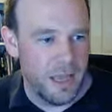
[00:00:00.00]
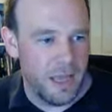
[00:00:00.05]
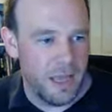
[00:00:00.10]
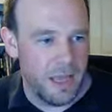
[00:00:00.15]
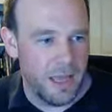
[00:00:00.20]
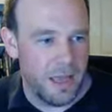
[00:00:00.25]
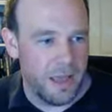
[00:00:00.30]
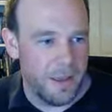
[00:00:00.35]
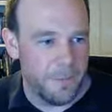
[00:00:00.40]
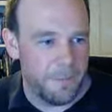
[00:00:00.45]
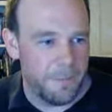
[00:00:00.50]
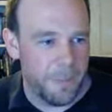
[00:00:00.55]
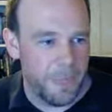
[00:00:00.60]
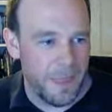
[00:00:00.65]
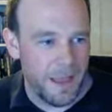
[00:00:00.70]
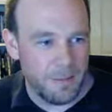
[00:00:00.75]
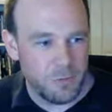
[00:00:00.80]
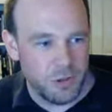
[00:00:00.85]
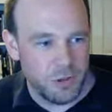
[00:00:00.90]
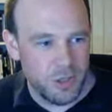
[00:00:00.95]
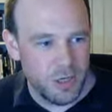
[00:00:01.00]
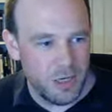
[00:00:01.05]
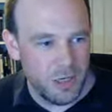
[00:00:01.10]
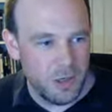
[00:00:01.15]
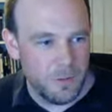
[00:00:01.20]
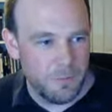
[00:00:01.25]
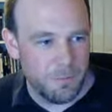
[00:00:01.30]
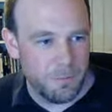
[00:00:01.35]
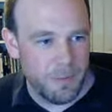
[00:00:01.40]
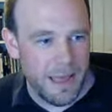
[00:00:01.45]
Um, I'm just going to
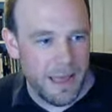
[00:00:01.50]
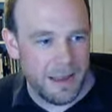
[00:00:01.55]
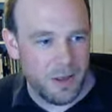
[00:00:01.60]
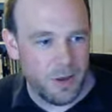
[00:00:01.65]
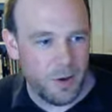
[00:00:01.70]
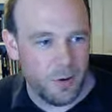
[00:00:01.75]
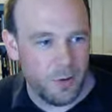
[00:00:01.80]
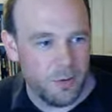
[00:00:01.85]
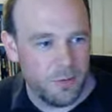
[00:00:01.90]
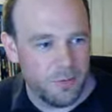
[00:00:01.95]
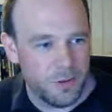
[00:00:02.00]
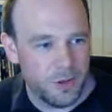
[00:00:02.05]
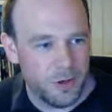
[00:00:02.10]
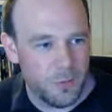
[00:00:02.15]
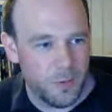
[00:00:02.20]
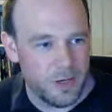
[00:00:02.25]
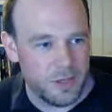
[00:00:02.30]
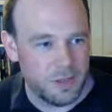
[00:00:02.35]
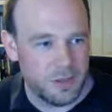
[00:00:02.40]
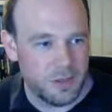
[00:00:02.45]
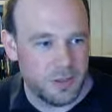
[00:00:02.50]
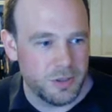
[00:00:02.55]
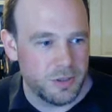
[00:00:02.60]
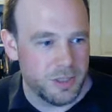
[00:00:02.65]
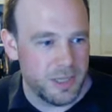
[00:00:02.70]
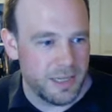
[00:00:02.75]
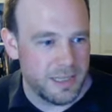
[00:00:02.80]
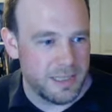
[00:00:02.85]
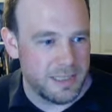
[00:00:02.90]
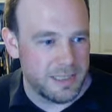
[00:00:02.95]
look back over the questions because I
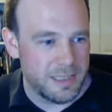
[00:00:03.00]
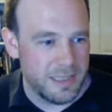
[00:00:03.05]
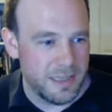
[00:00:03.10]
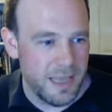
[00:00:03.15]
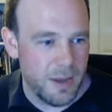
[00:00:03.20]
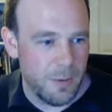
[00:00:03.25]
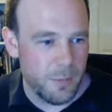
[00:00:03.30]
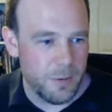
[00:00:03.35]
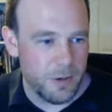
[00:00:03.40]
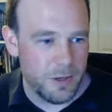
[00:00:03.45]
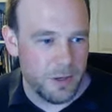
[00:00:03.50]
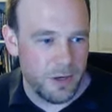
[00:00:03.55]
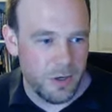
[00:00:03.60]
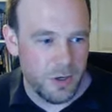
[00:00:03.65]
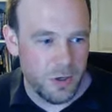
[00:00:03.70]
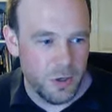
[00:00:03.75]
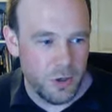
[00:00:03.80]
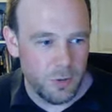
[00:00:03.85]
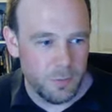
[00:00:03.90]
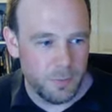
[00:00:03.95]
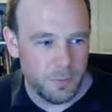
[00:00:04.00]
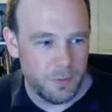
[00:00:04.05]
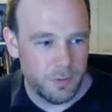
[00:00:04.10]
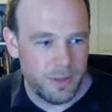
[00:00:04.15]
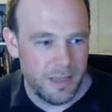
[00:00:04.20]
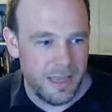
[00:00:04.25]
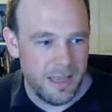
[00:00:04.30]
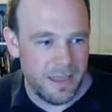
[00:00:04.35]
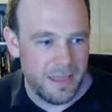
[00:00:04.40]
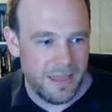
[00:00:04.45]
did see there were a couple
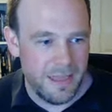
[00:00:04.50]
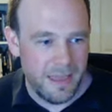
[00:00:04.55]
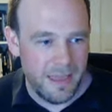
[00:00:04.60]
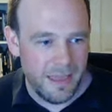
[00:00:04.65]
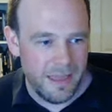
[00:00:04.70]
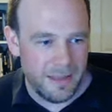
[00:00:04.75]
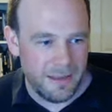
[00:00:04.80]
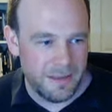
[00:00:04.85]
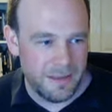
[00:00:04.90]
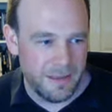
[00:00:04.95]
in there.